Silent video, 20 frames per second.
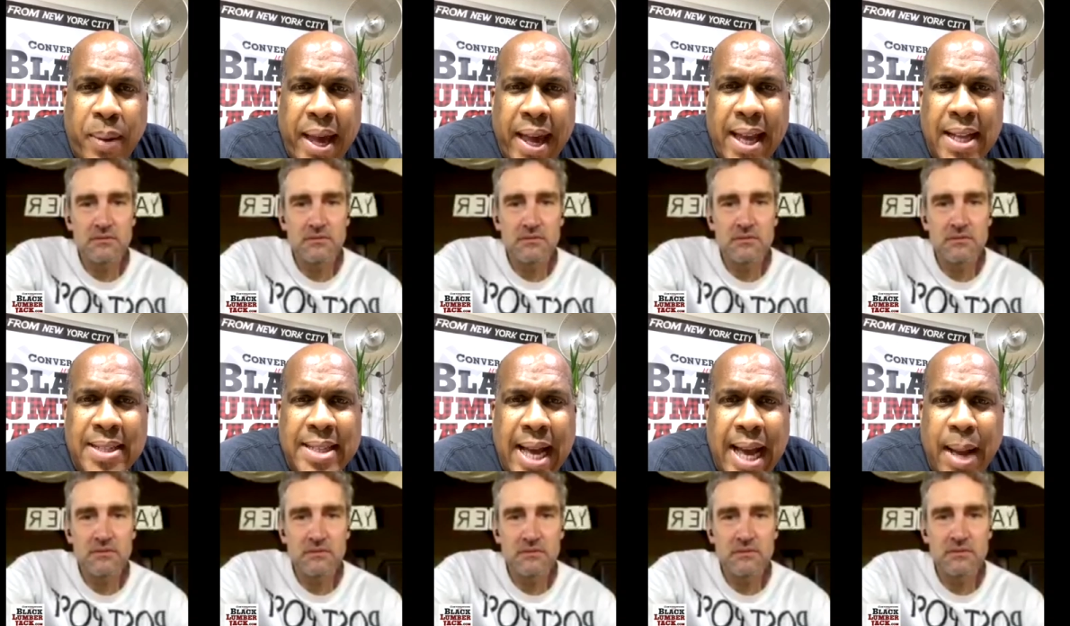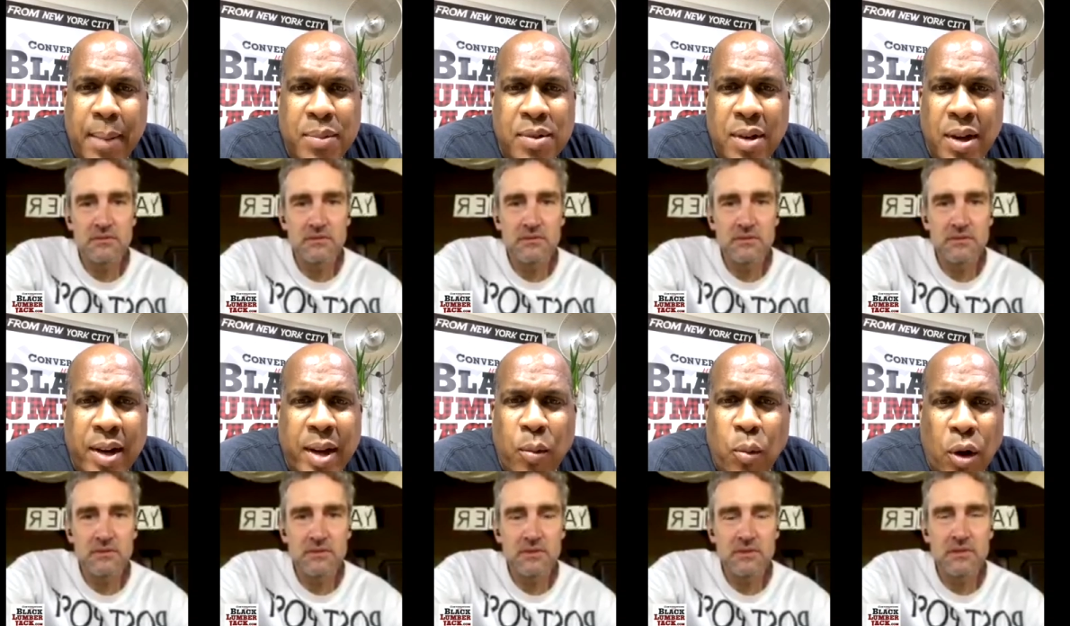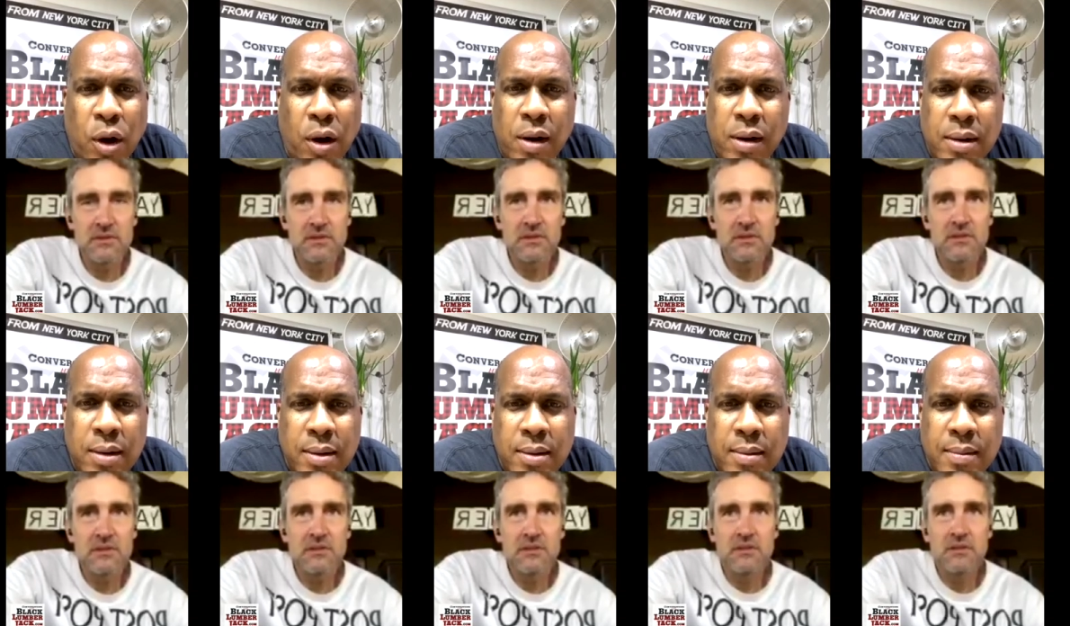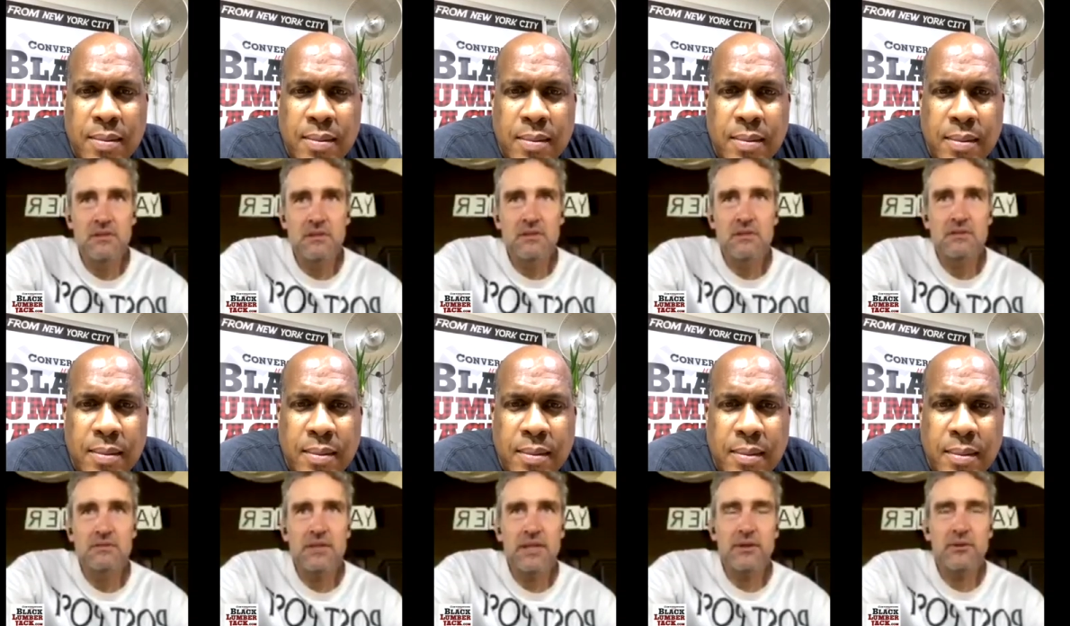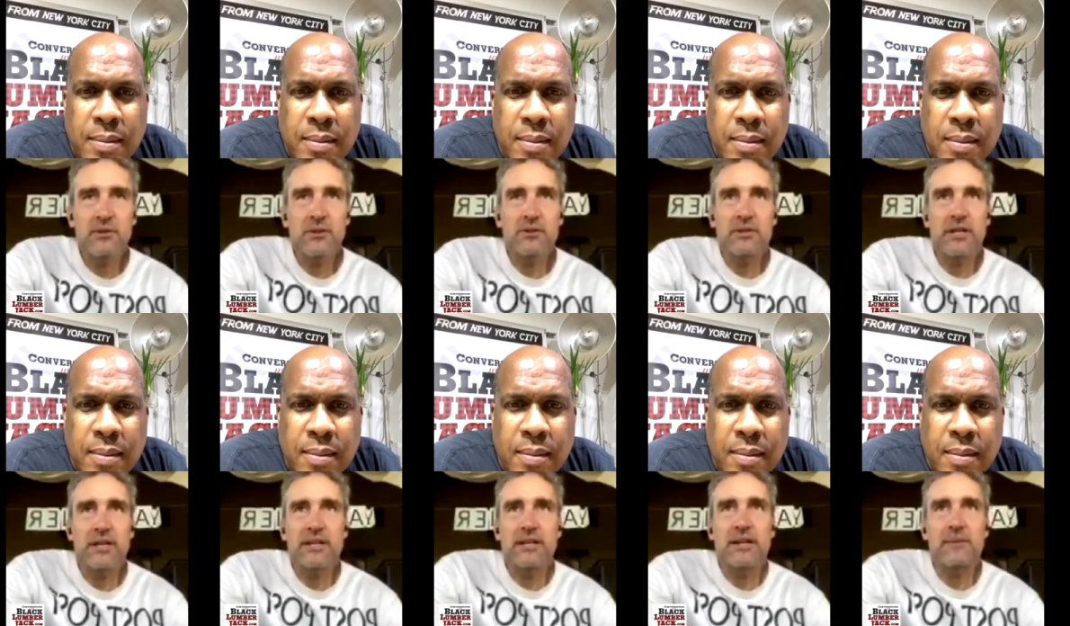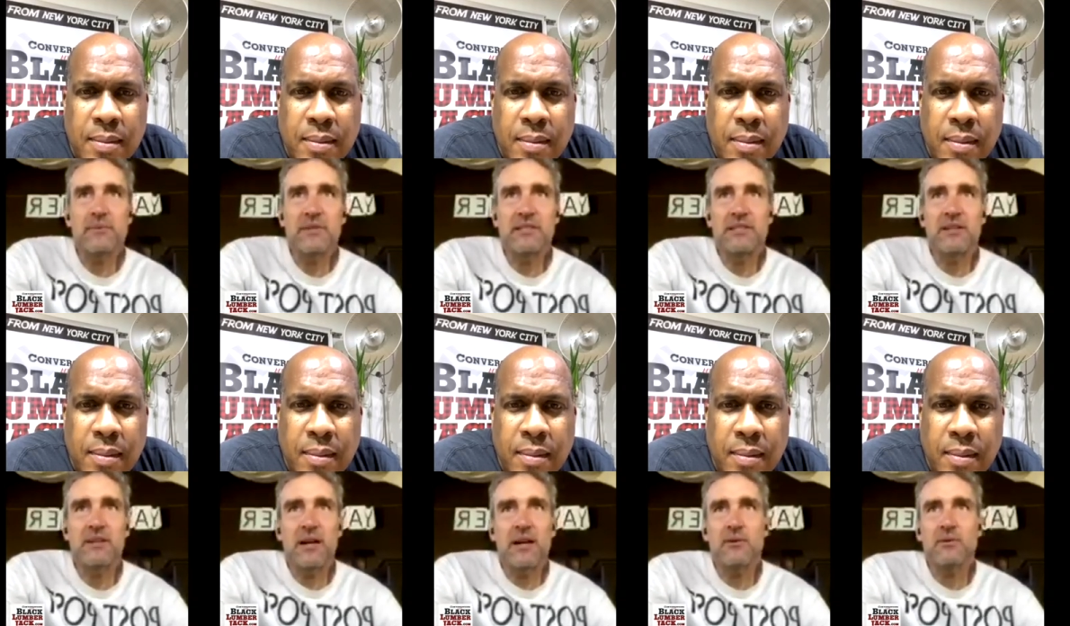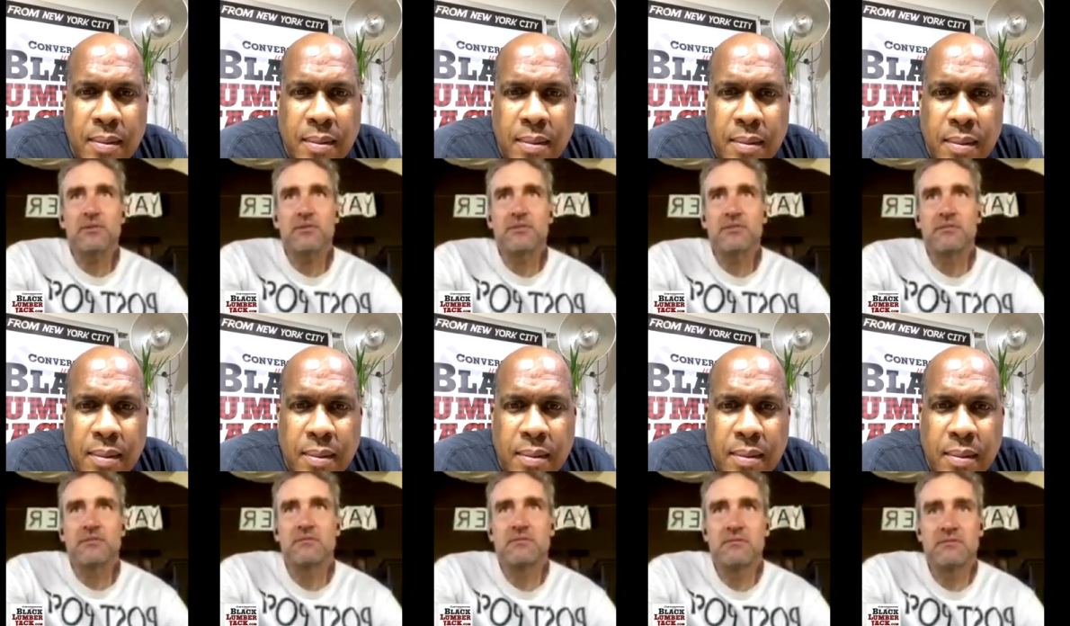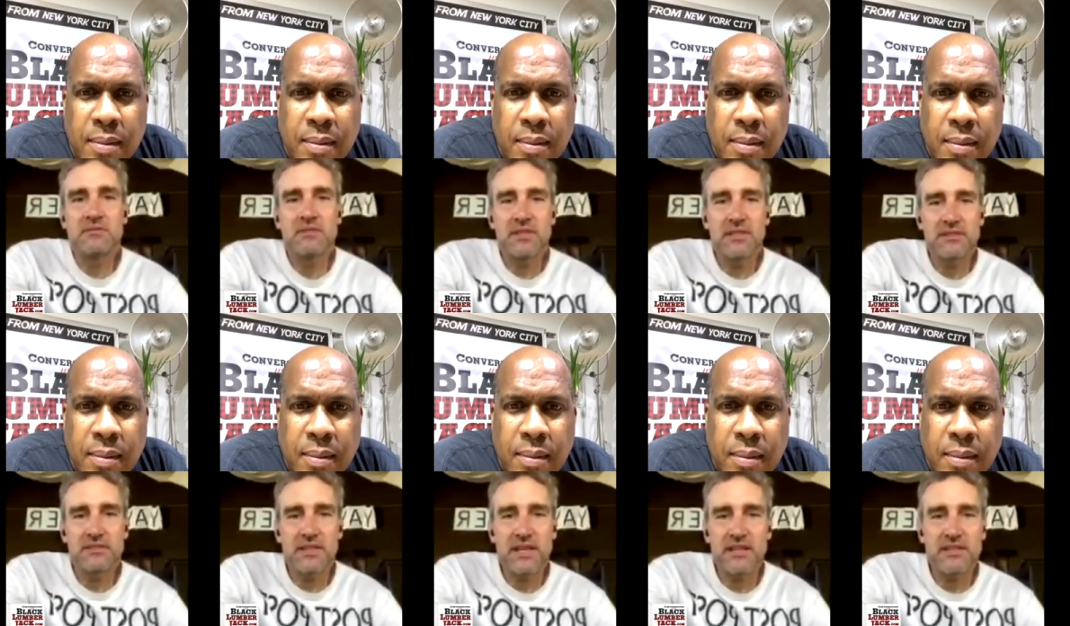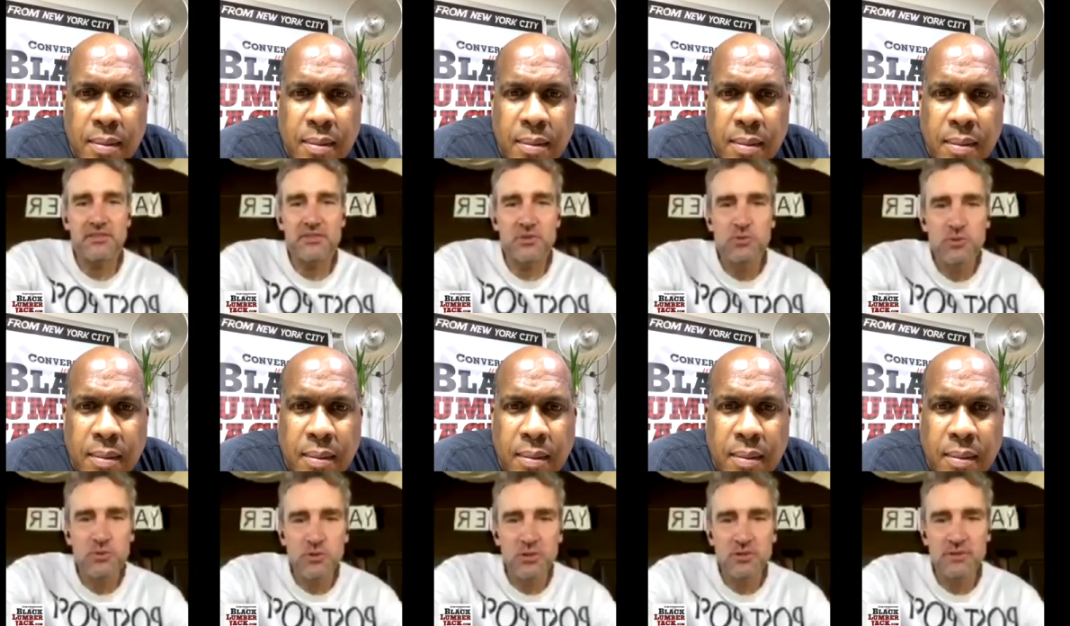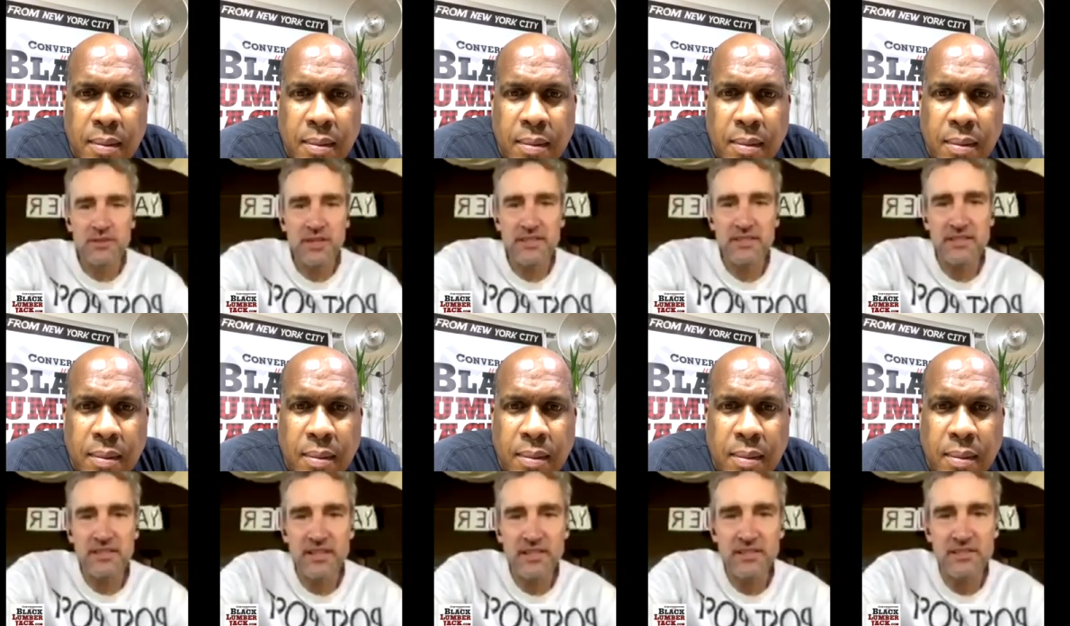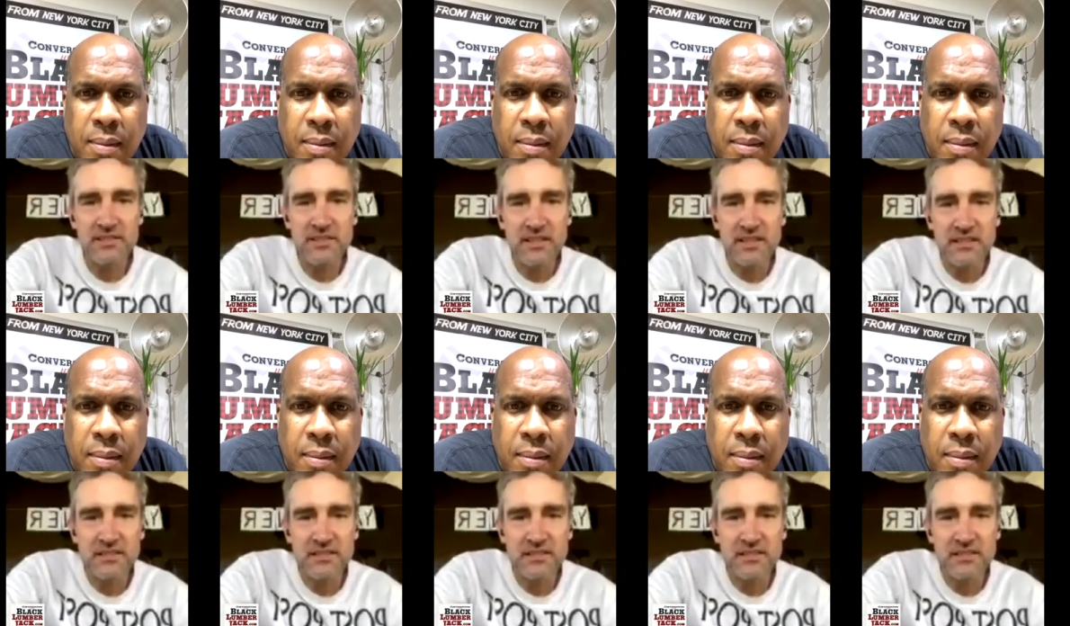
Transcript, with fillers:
Speaker 1: jobs or they weren't?
Speaker 2: They were okay. I mean, I was out of school in 1986,